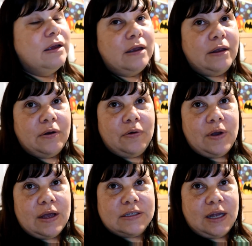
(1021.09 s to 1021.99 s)
you know,
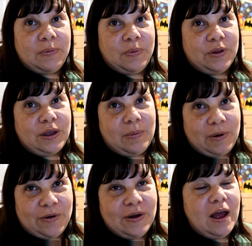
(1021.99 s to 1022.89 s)
who has time to pull the
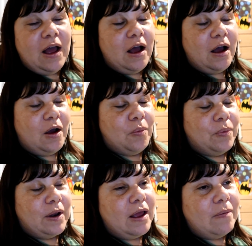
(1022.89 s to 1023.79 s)
camera
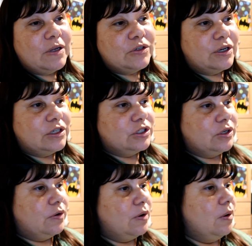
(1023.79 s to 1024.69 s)
out? But I have been trying to
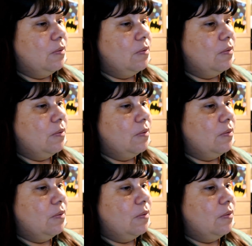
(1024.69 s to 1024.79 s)
show